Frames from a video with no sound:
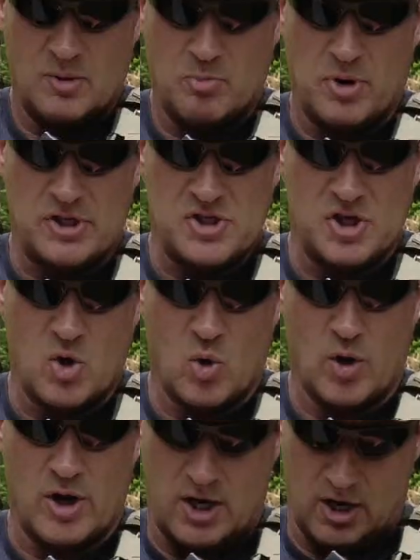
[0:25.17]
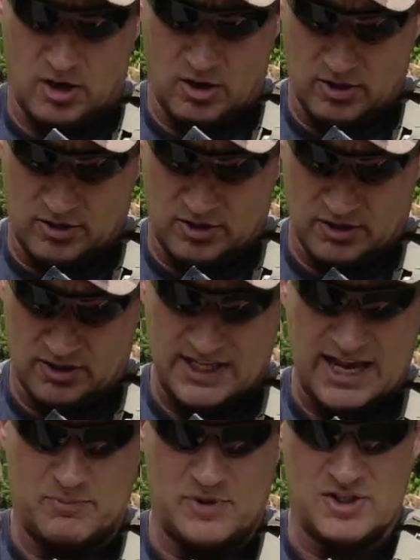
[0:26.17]
bungee cord here to
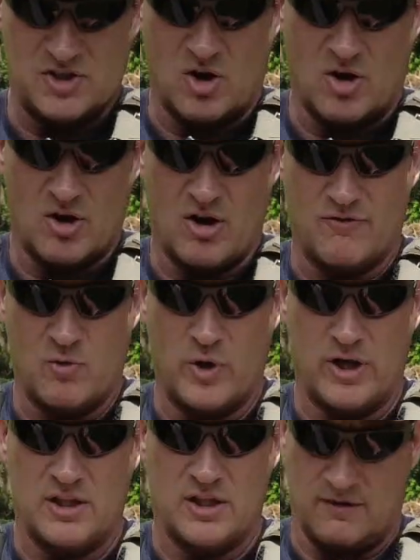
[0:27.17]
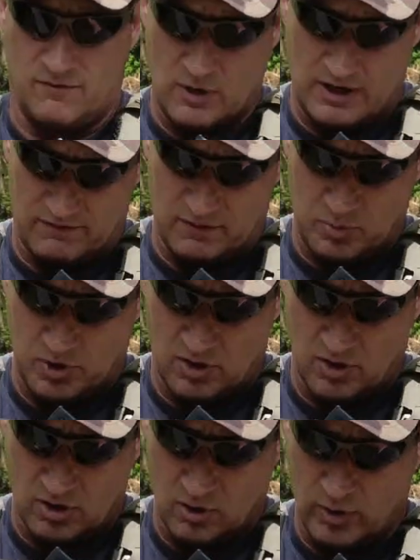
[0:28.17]
snap this on and off quickly if you have to put it
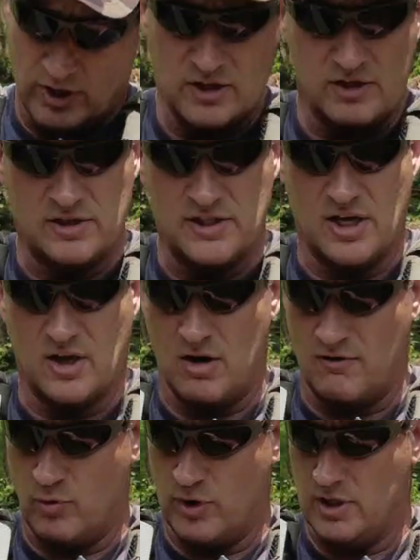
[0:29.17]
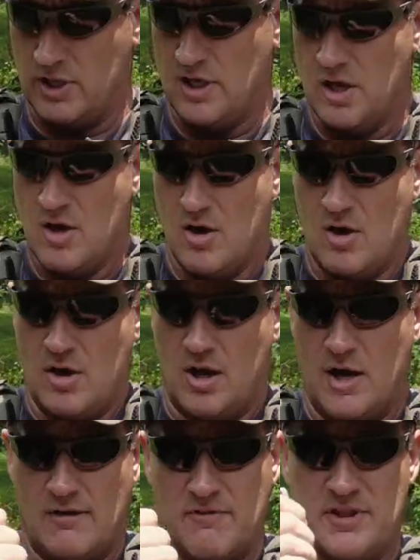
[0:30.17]
on quickly or take it off quickly
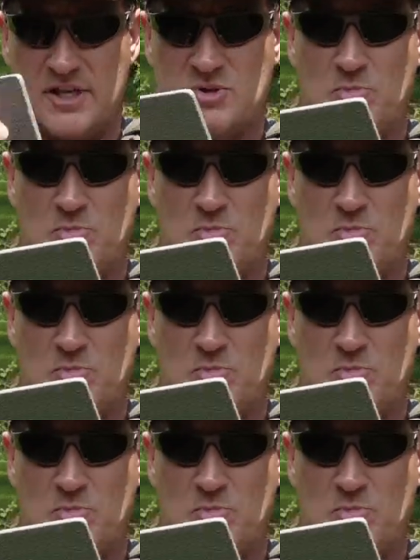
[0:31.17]
and everything's